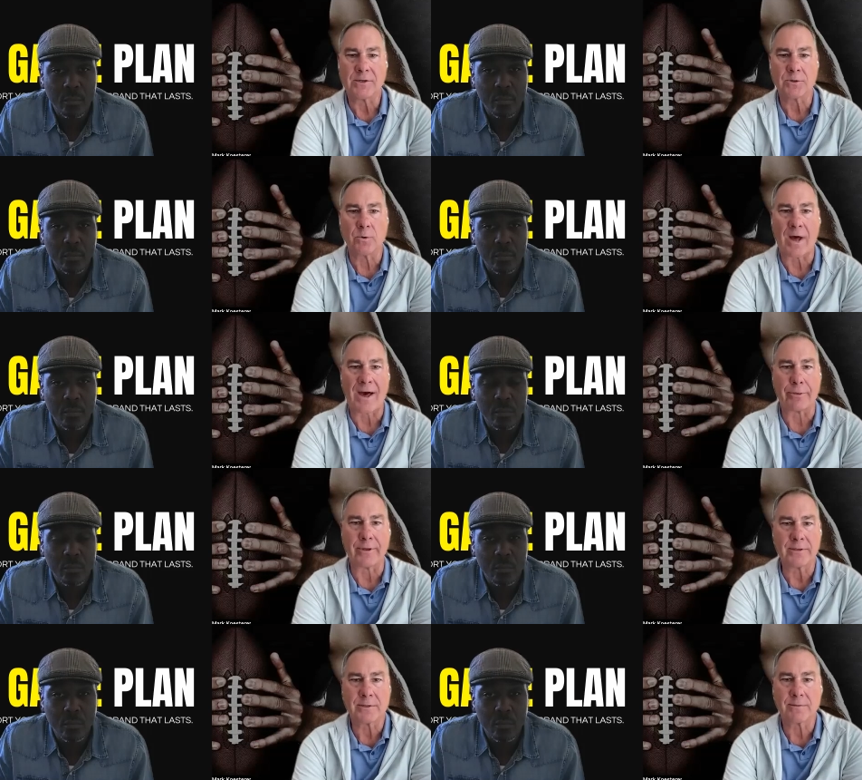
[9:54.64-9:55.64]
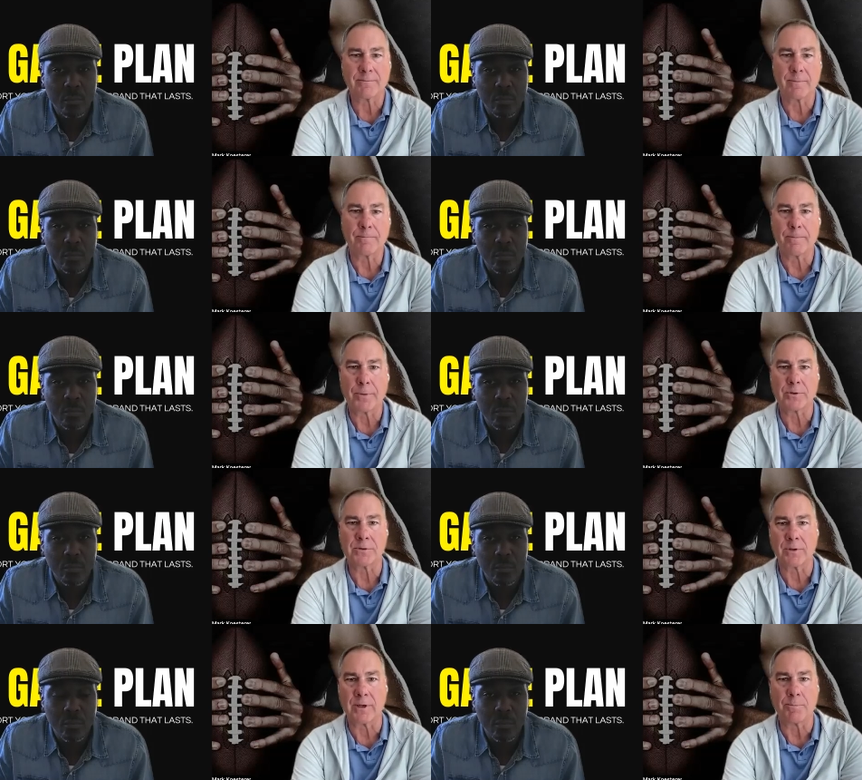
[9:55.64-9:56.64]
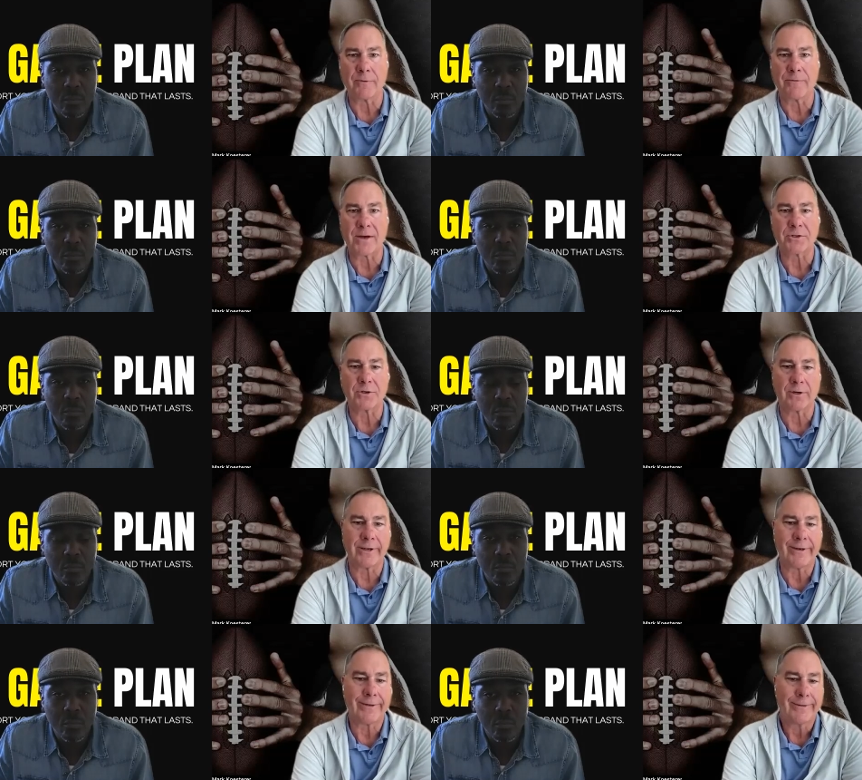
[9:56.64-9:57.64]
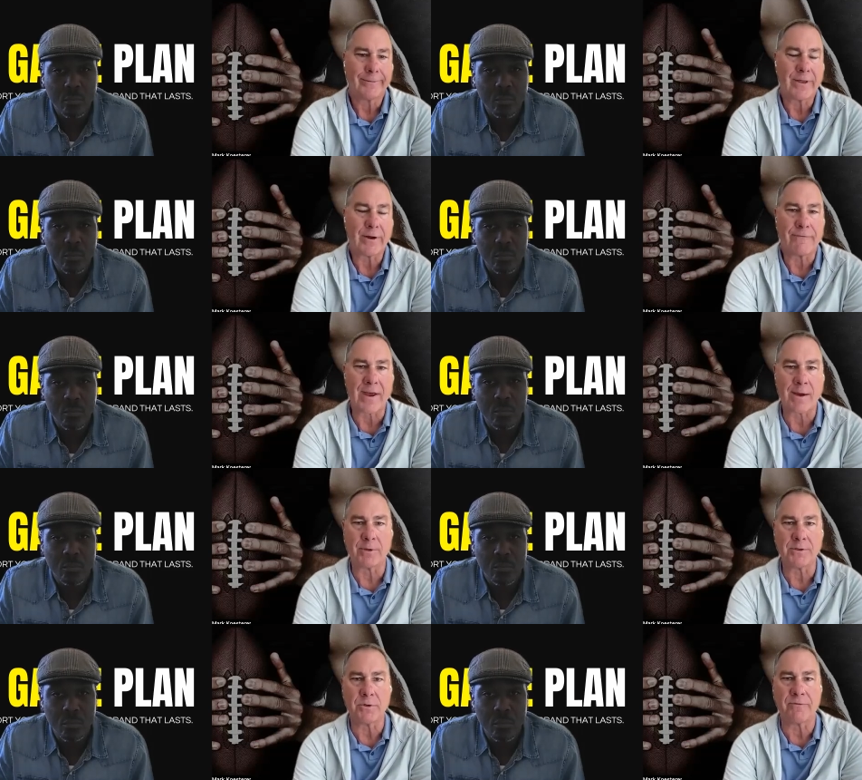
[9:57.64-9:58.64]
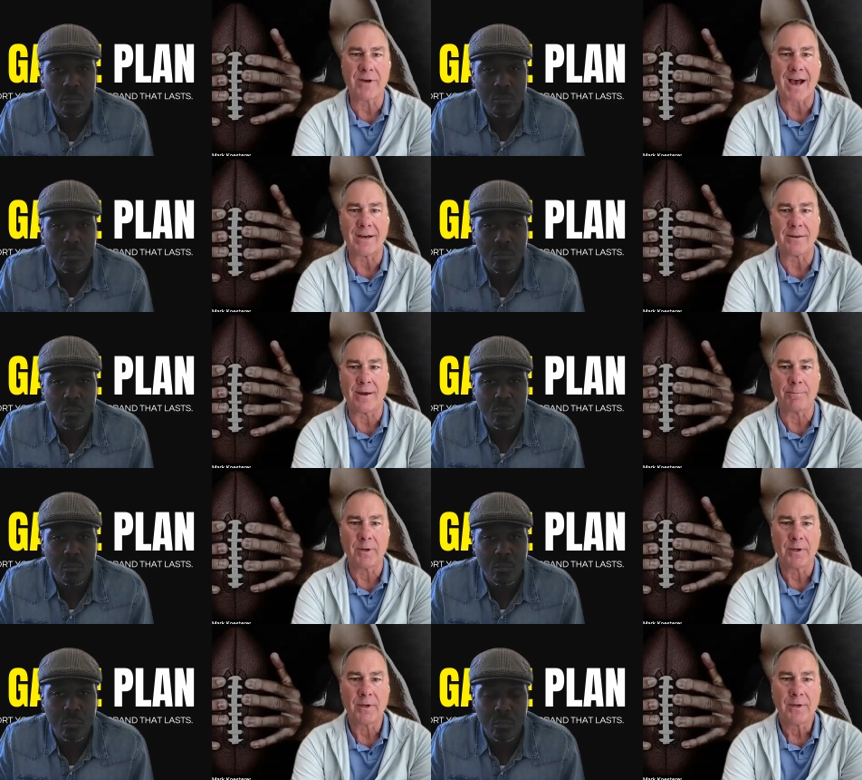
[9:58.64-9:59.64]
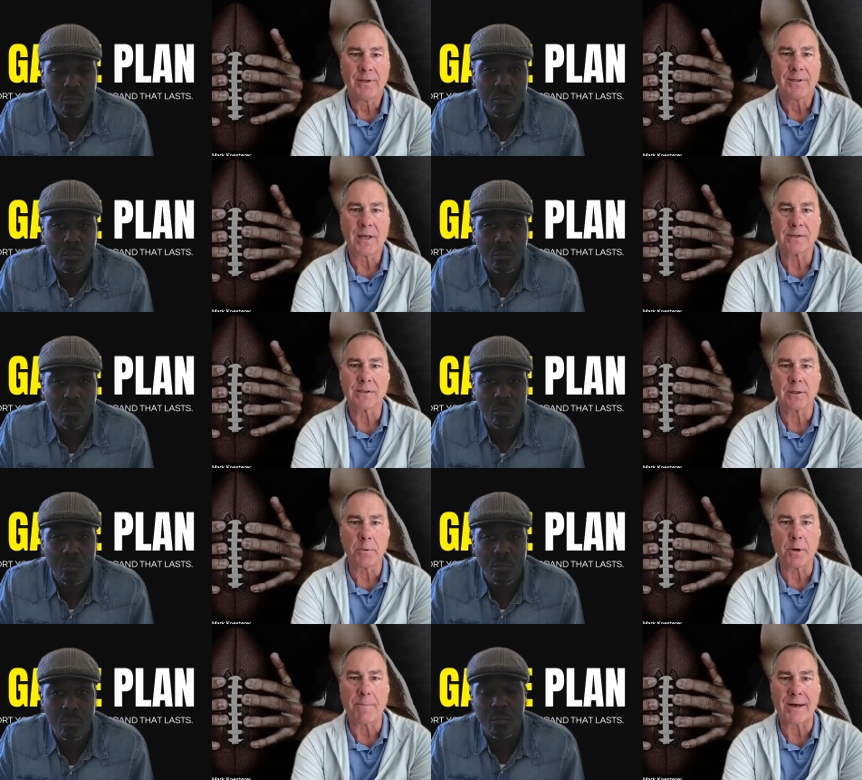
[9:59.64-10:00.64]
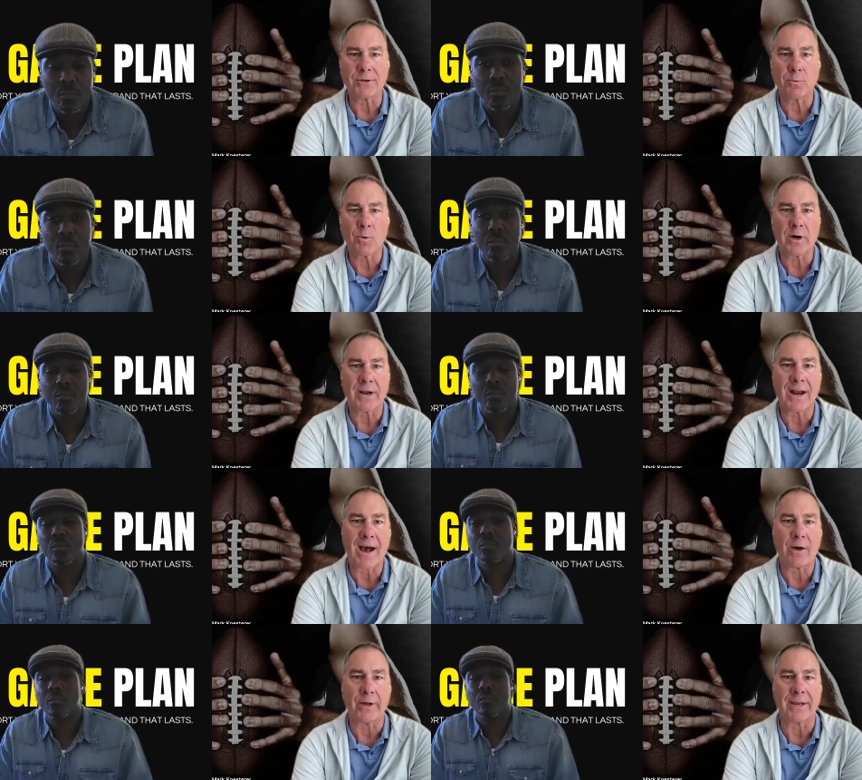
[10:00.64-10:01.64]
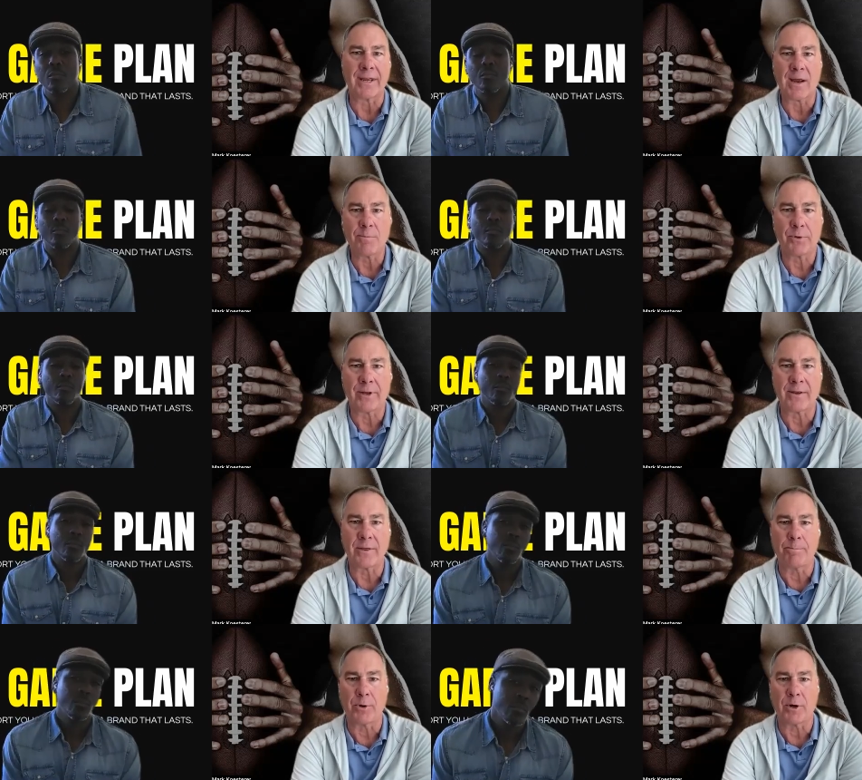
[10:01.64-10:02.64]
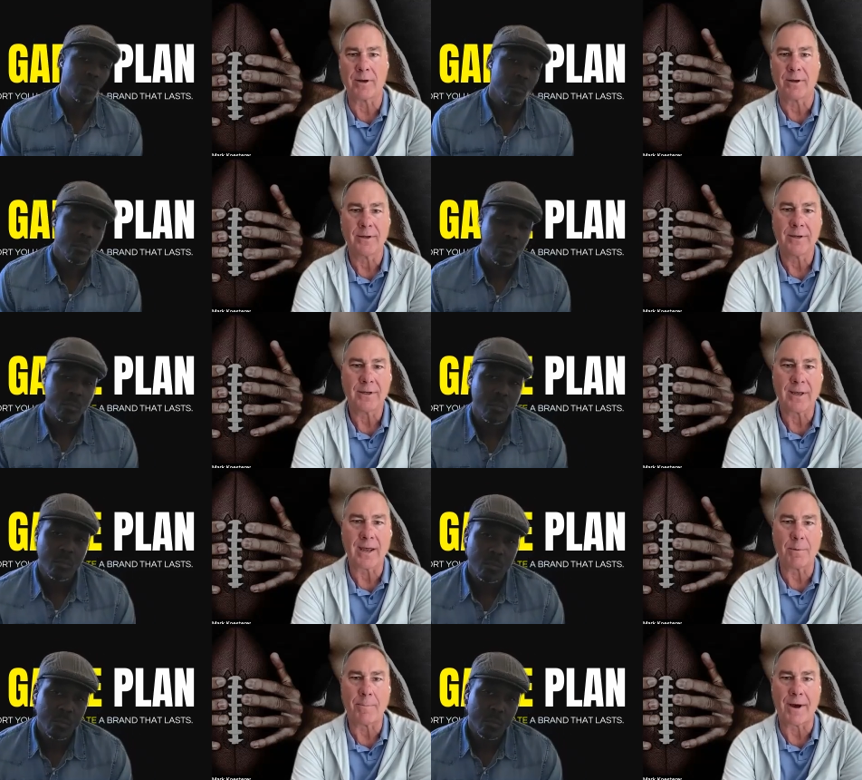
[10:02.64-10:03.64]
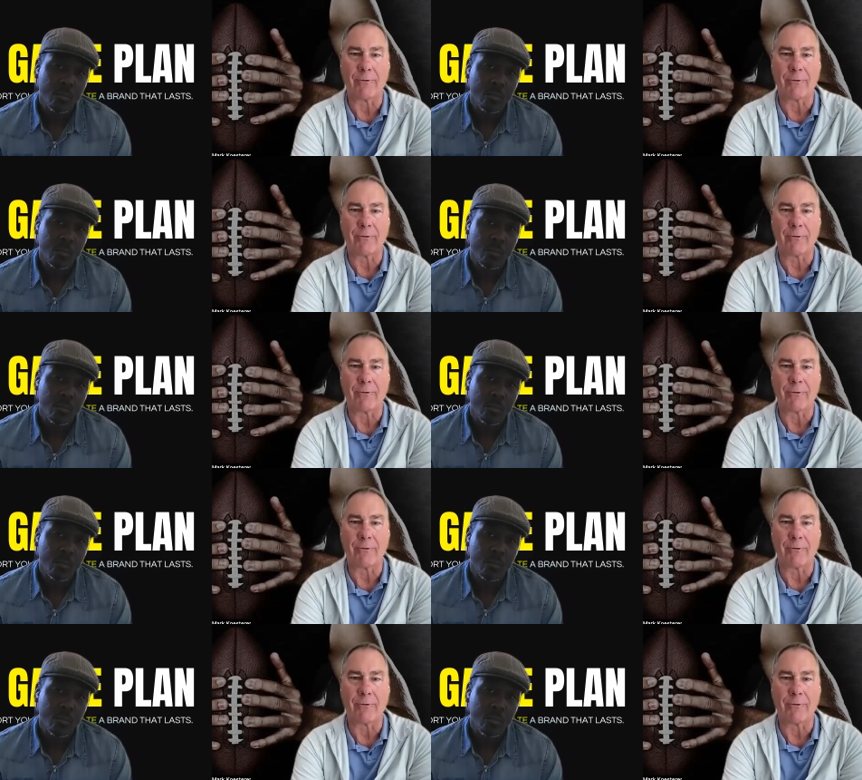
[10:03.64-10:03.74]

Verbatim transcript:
Speaker 1: high school athletes personally, professionally, their families, you've guided them. Tell us a little bit about your work and how the game plan, the book came